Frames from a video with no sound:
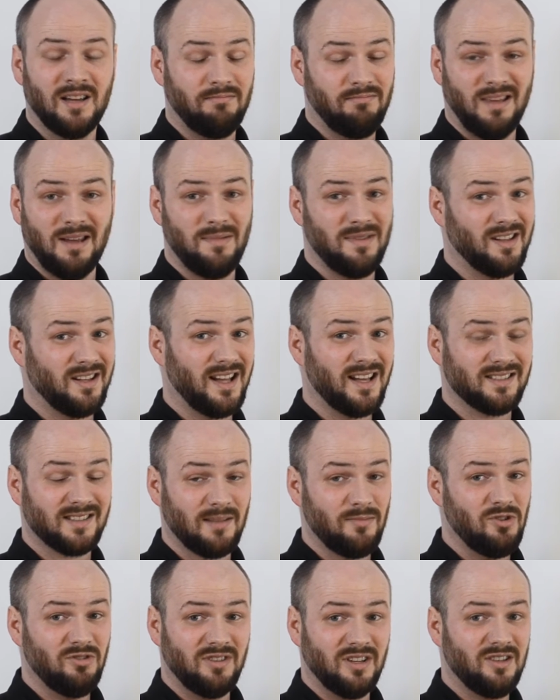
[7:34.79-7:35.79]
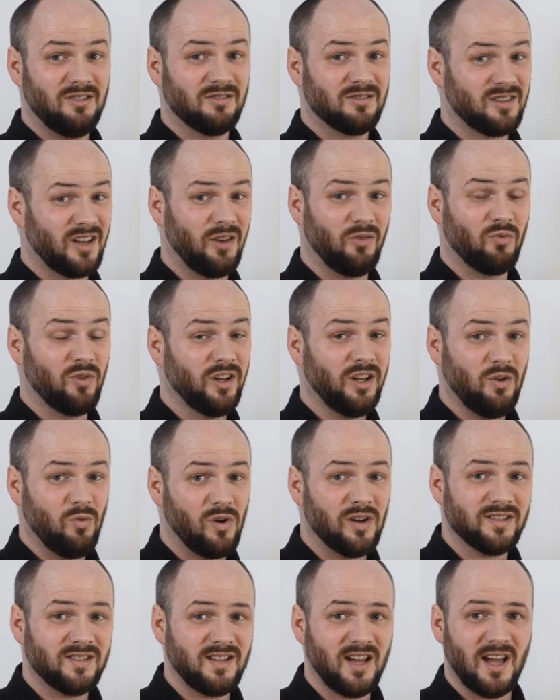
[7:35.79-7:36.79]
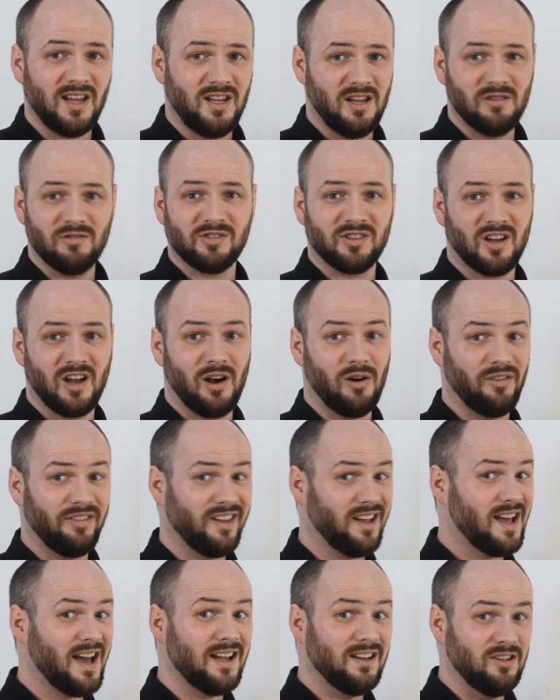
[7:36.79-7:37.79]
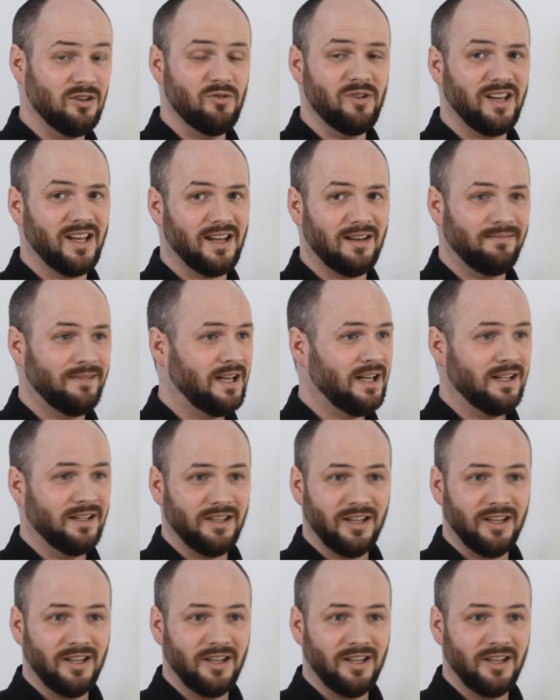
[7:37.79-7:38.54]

Maybe the last time you did your site really was 10 years ago, and the guy doing it,